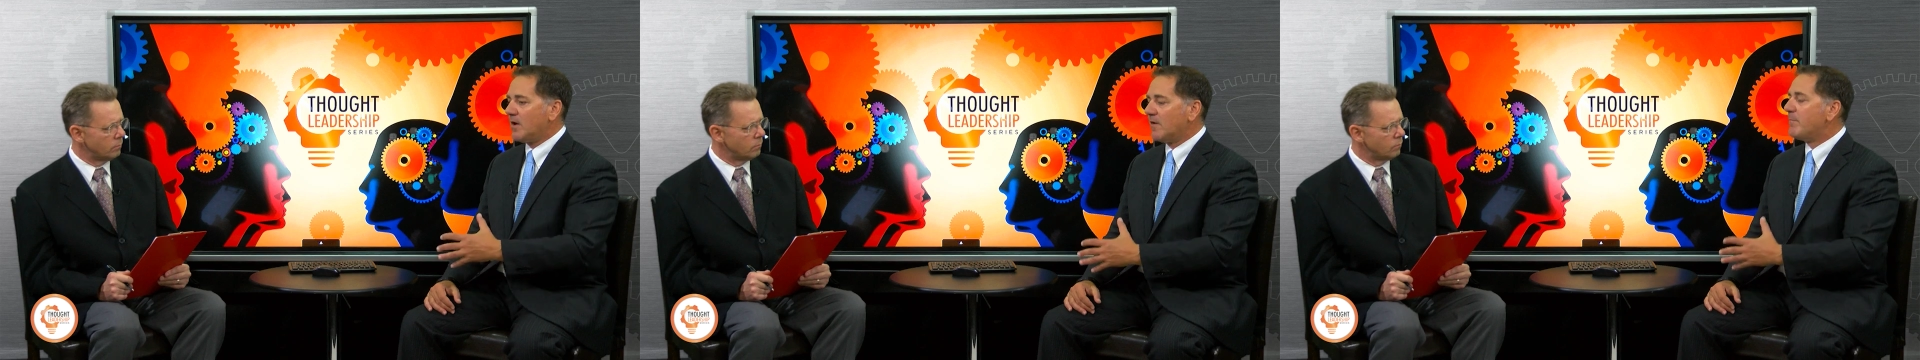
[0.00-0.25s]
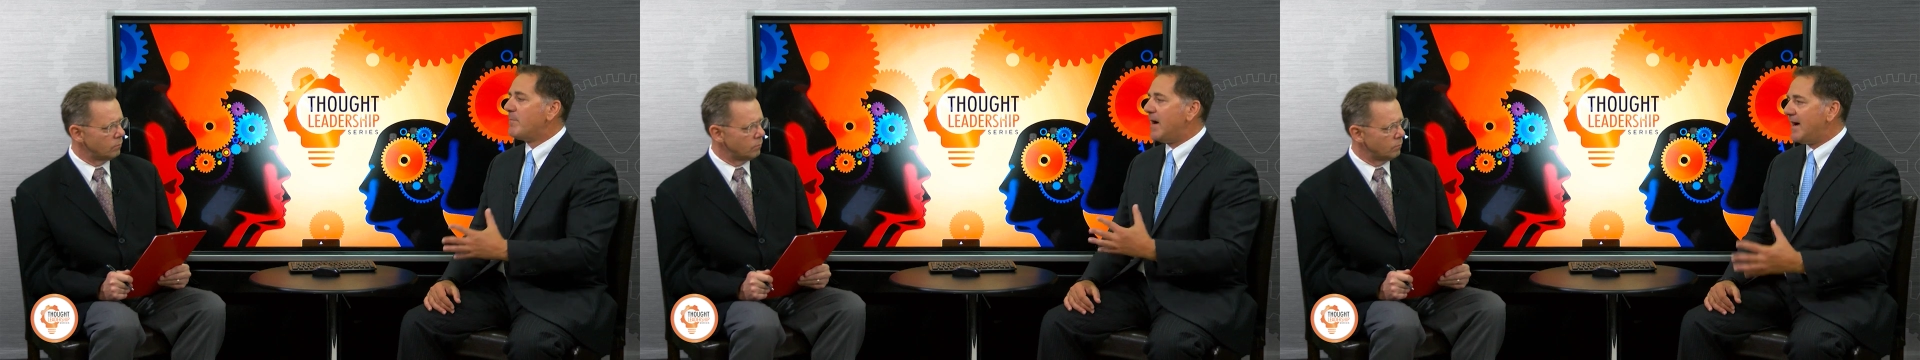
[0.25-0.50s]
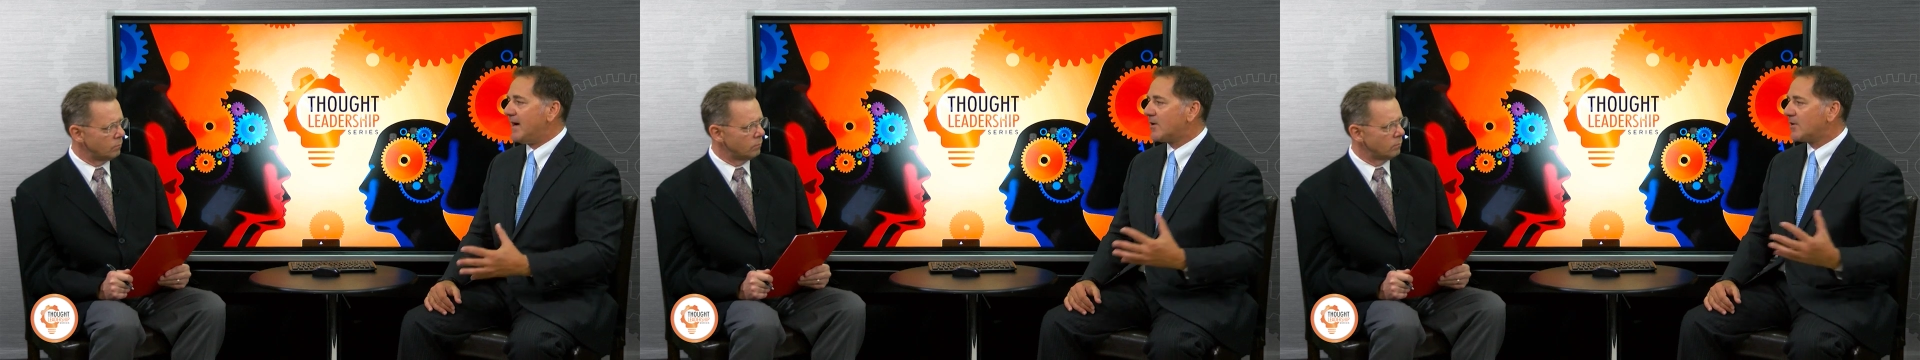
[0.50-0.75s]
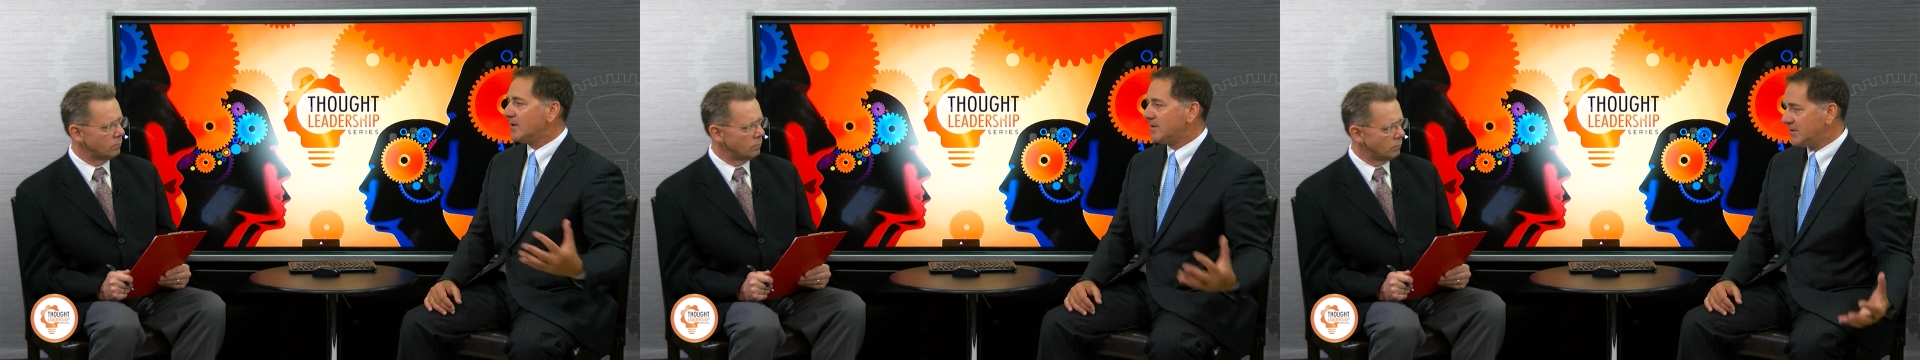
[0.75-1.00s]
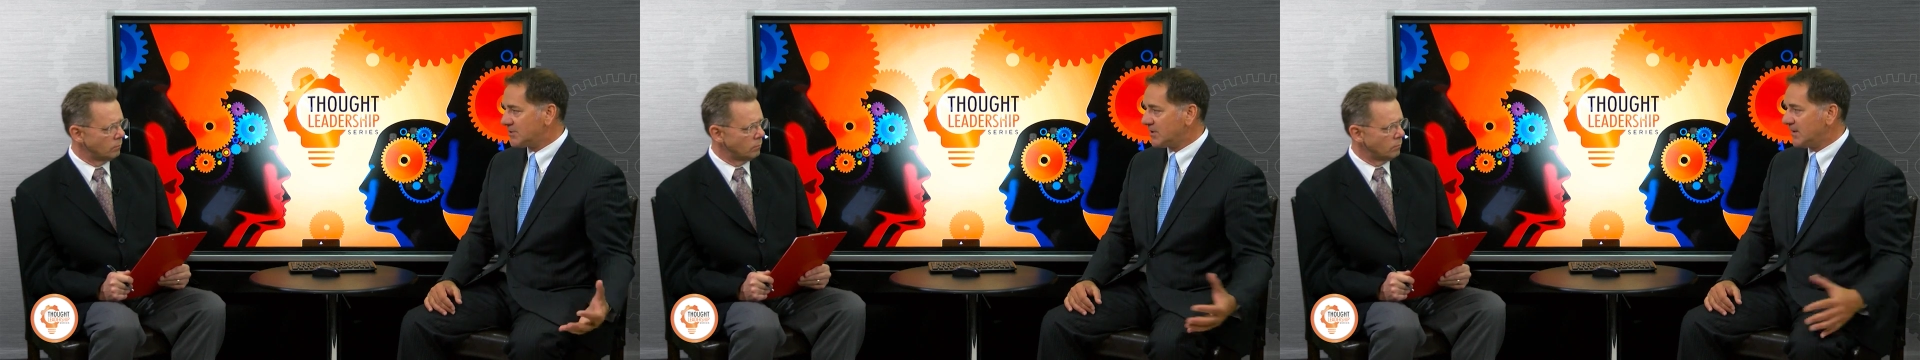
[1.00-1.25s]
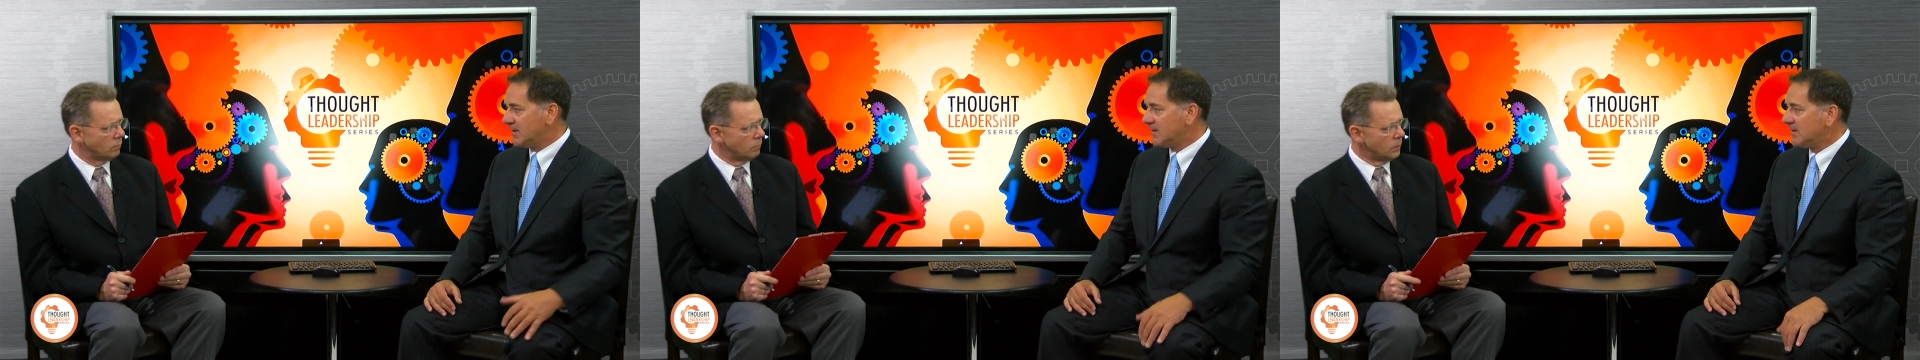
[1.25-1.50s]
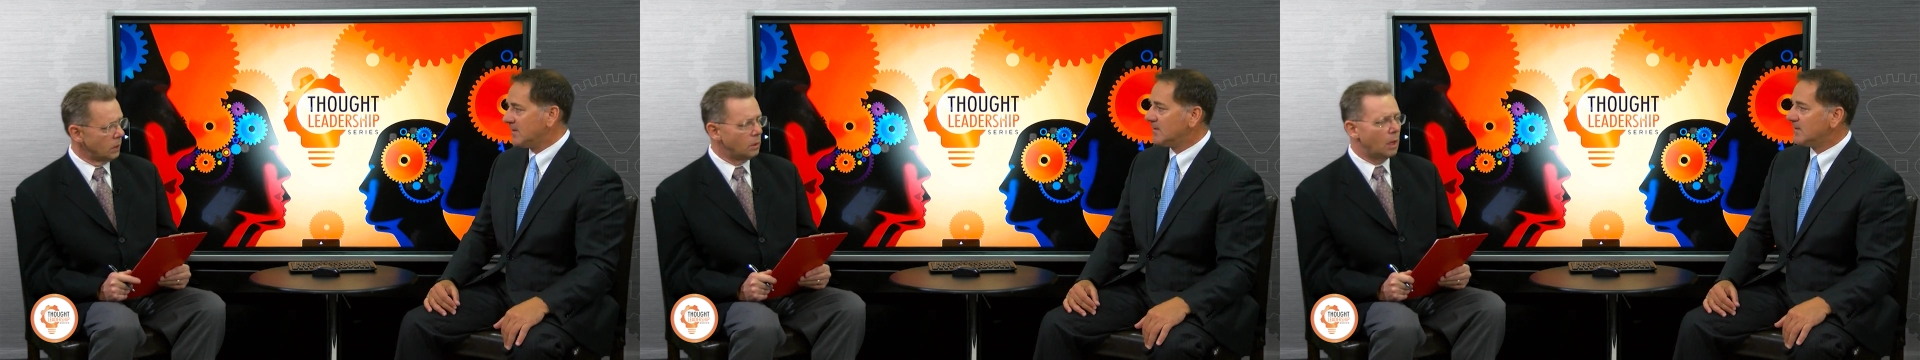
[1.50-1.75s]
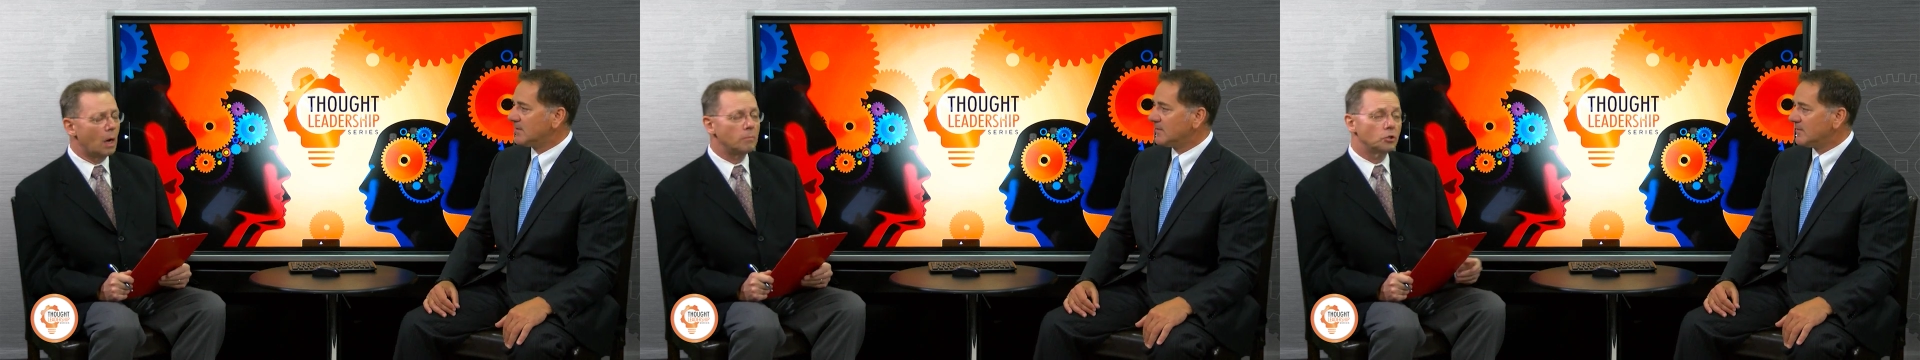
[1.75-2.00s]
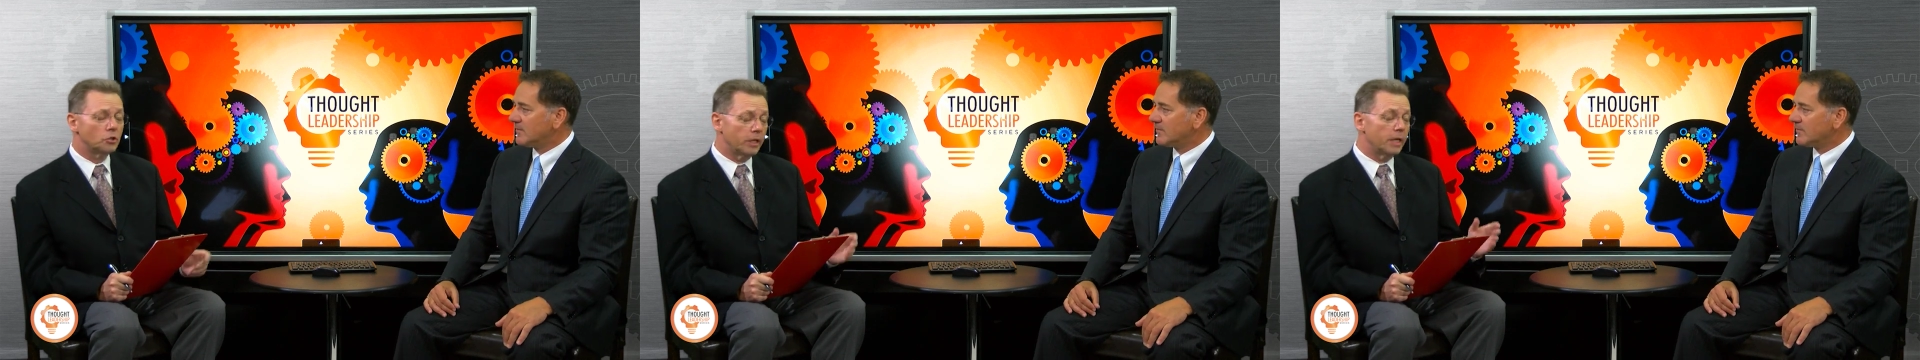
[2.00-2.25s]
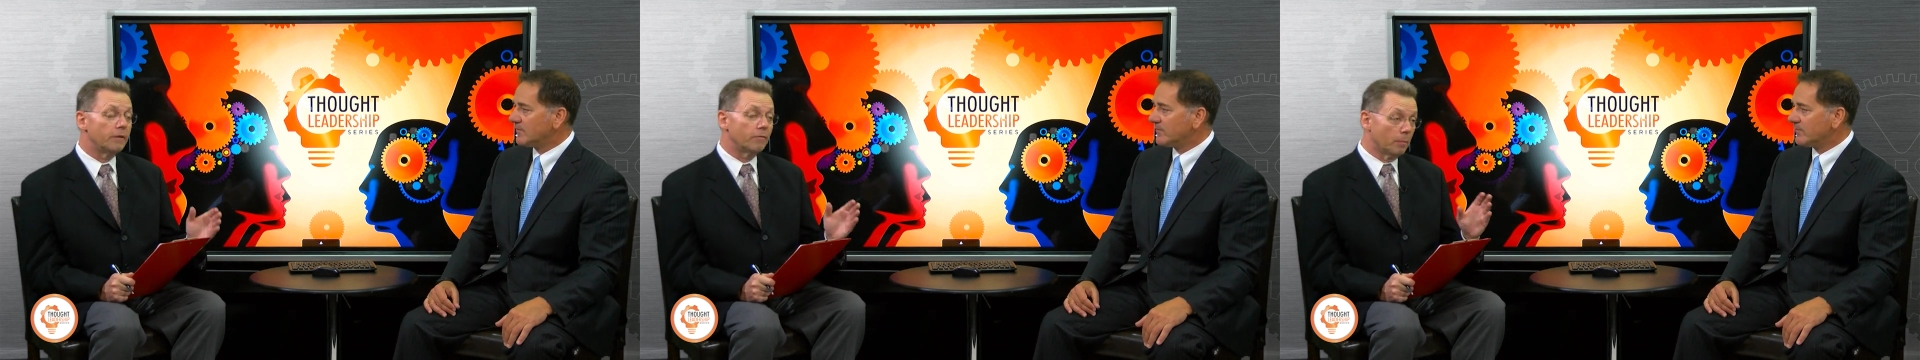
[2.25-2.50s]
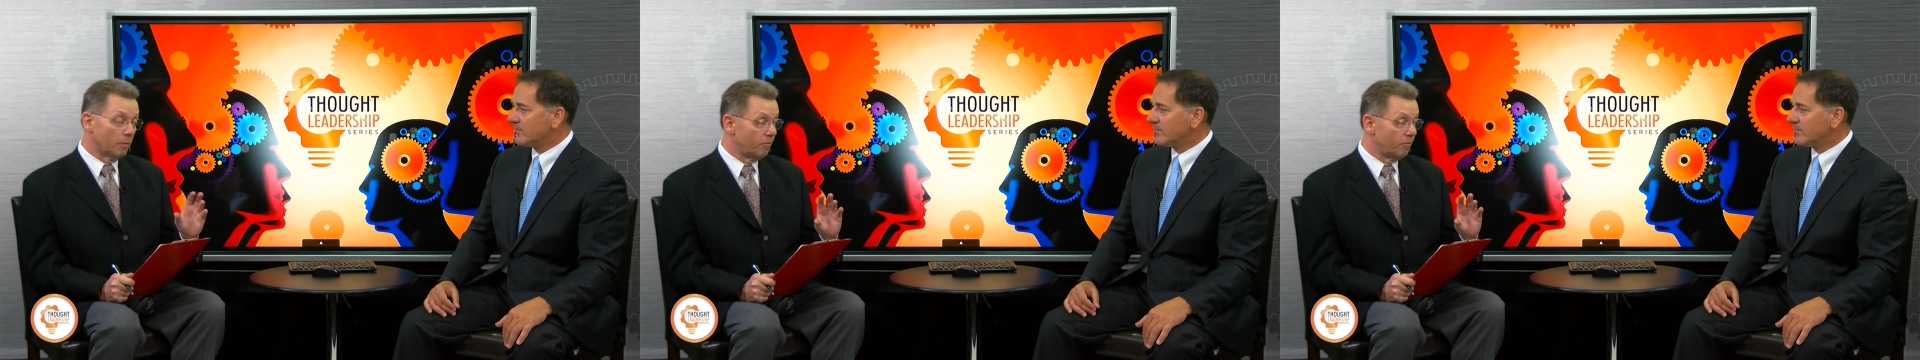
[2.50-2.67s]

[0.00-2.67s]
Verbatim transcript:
Speaker 1: of buyer conditioning.
Speaker 2: Now, I'm just thinking from a